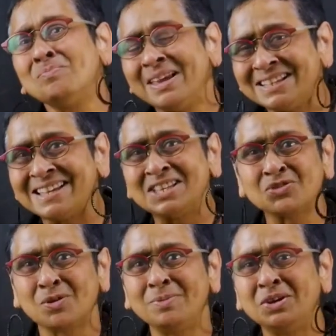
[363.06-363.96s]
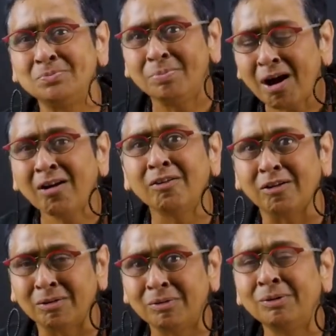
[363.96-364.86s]
to make sense for me to
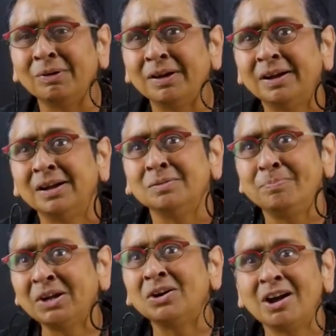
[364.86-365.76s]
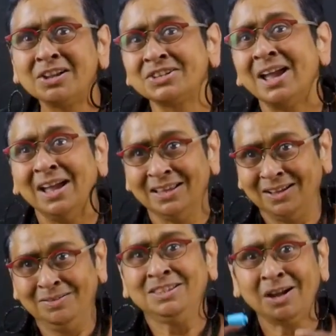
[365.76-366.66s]
borrow, because
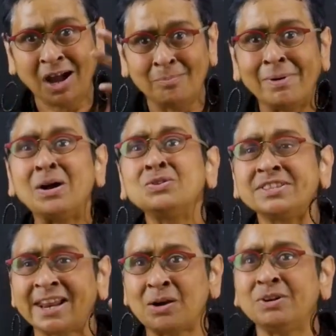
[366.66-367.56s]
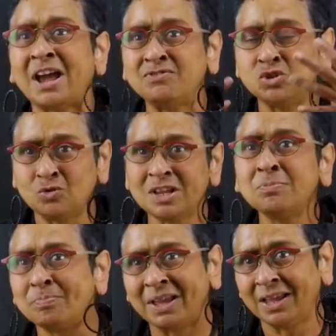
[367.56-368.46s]
the amount that I would have to
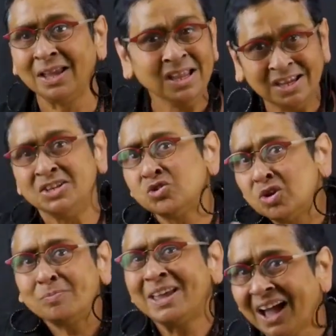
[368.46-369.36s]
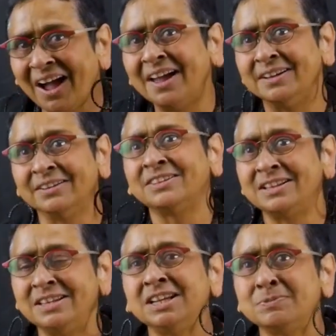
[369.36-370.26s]
repay is going to be higher
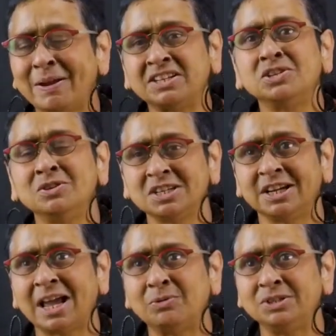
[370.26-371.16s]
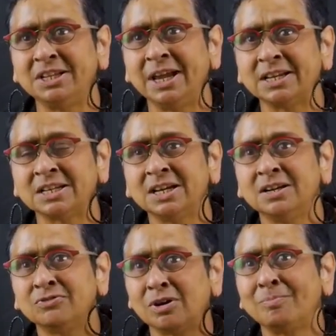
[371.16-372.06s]
than the expected return I would get
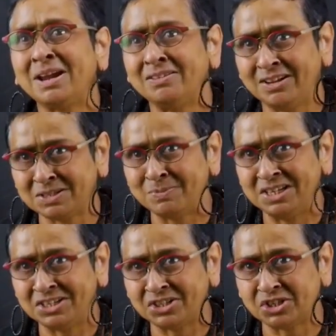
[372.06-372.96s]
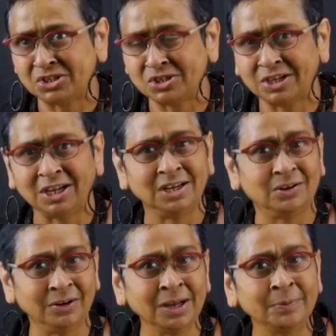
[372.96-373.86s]
from my investment decision today.
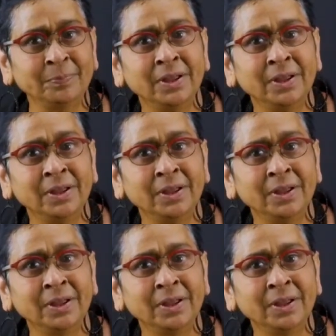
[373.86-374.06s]
All right.